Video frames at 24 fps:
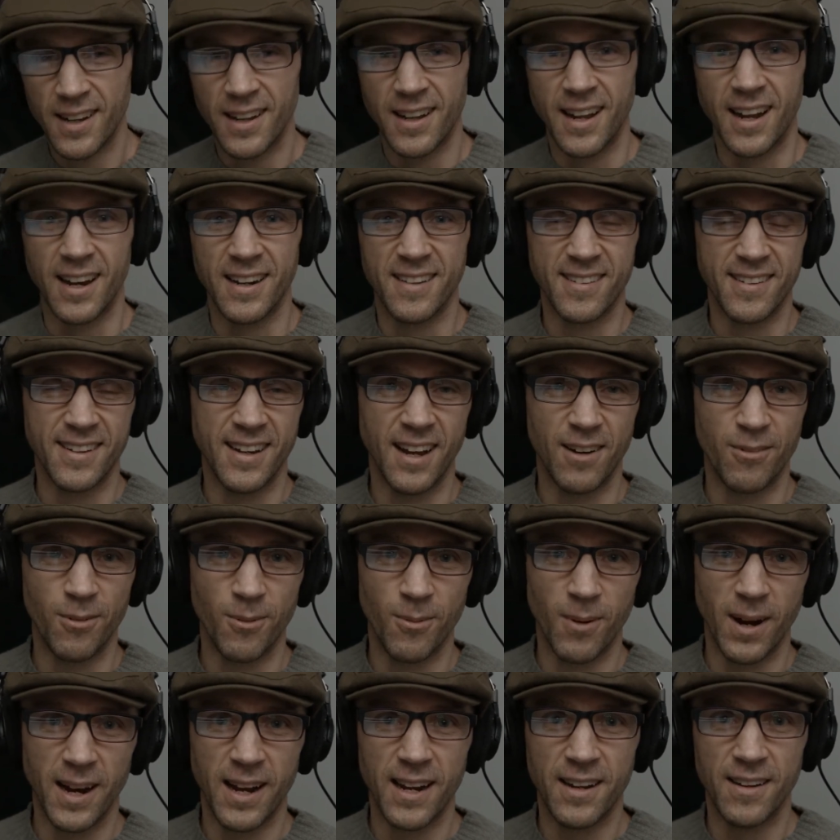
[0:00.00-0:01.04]
That is another
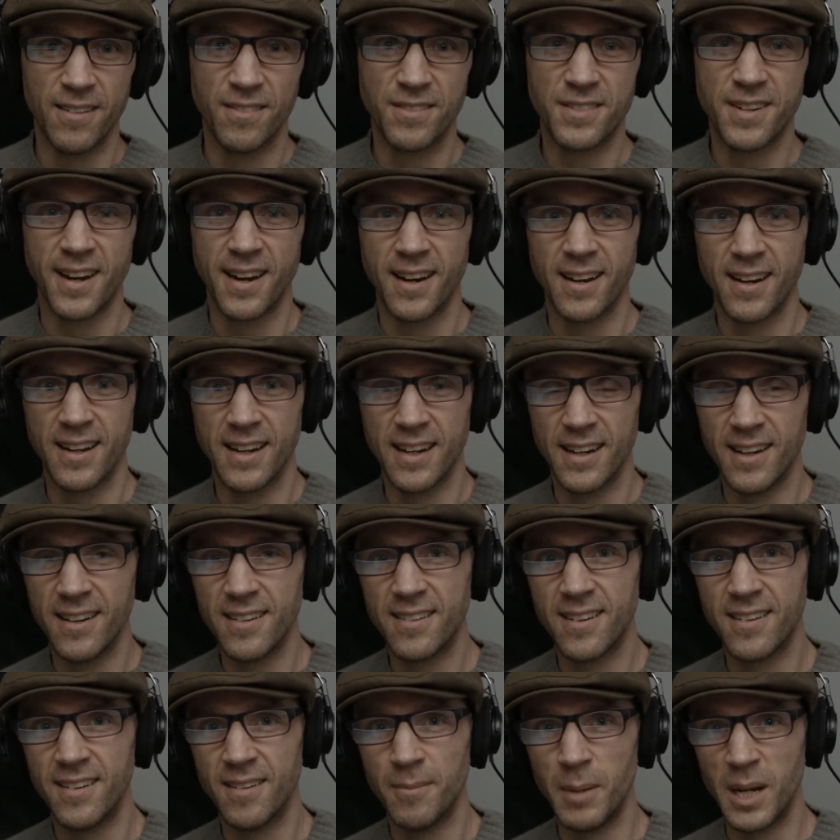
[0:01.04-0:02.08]
way of channeling
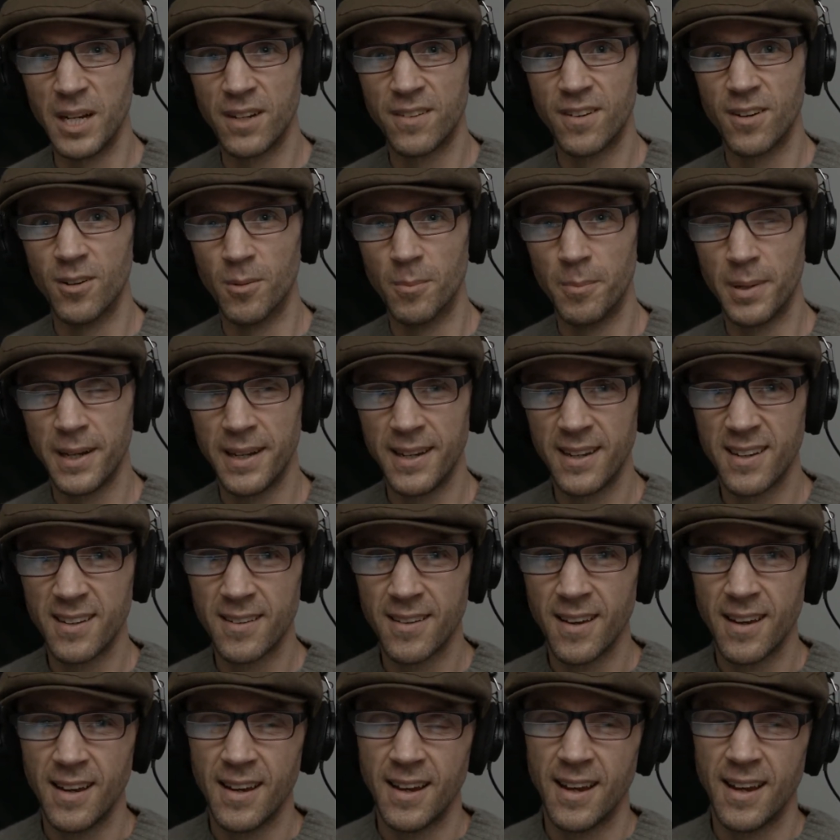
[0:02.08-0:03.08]
interdimensional beings.